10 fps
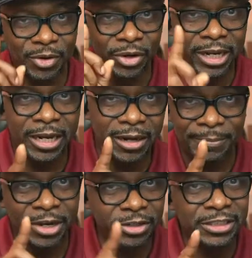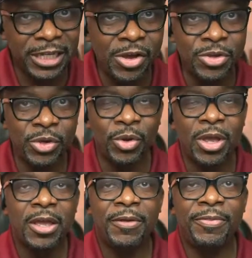I'm going to hear, I'm here to tell you
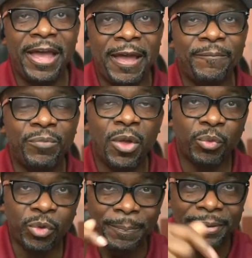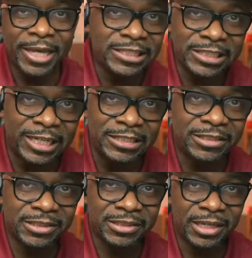that
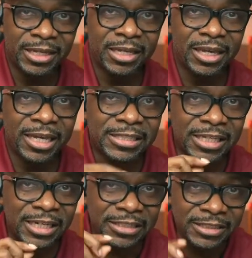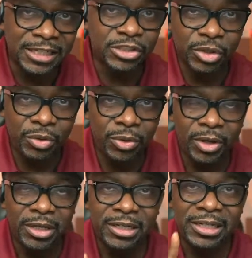repentance is an essential
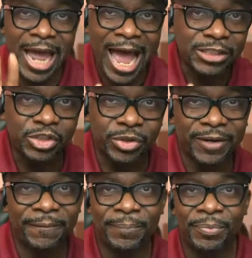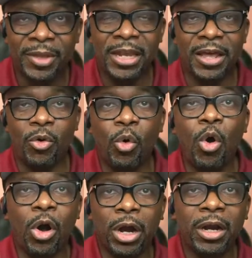doctrine and uh,
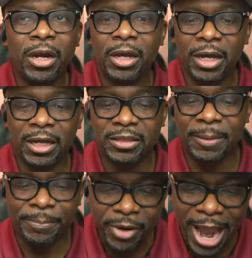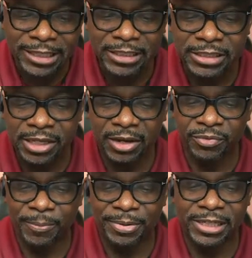or uh, the practice
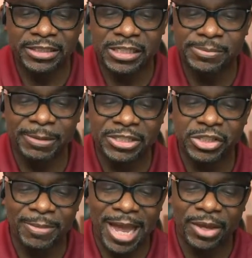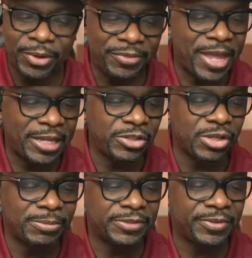of repentance. Bless you, Mike Witt. Thank you
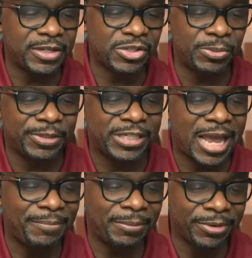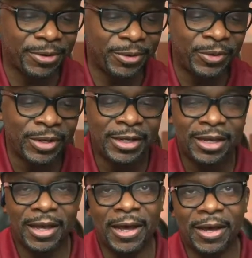so much for the super chat, my bro.
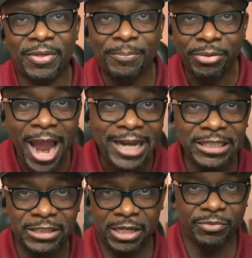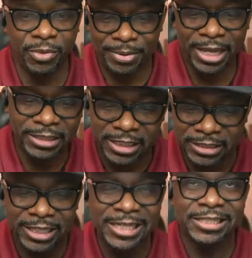Uh, the practice of
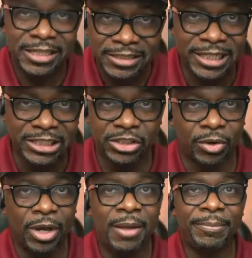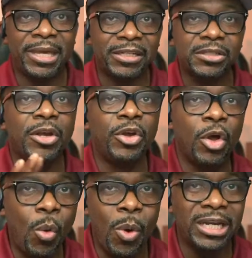repentance is essential because
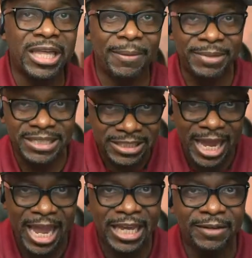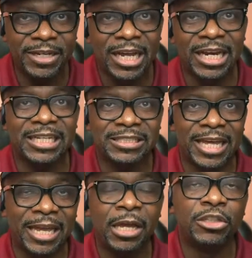no one can be saved unless
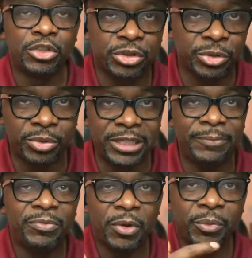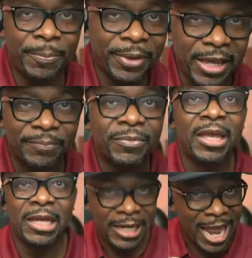they truly repent.
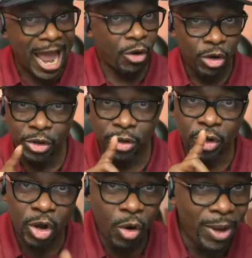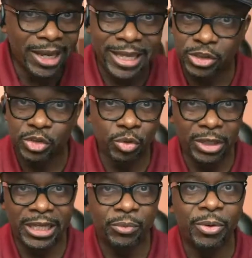Now, no one can
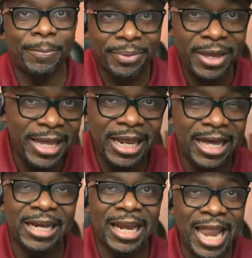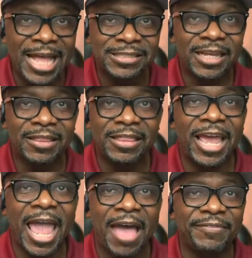truly repent unless
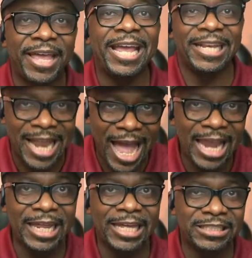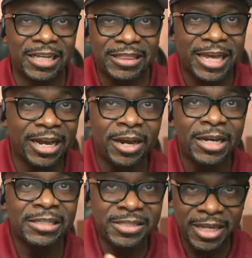they have acknowledged their
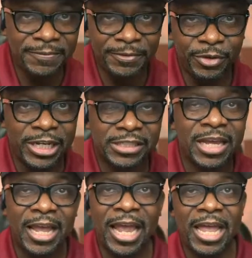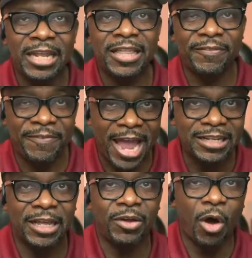sinfulness and the
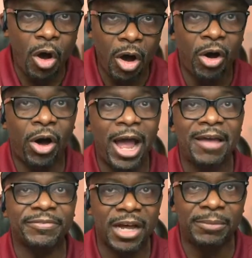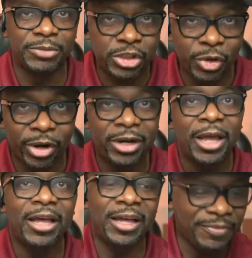fact that all have come
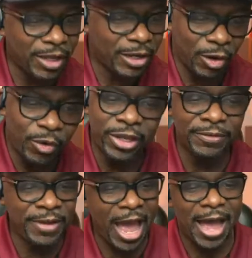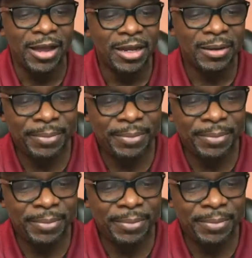short of the glory of God.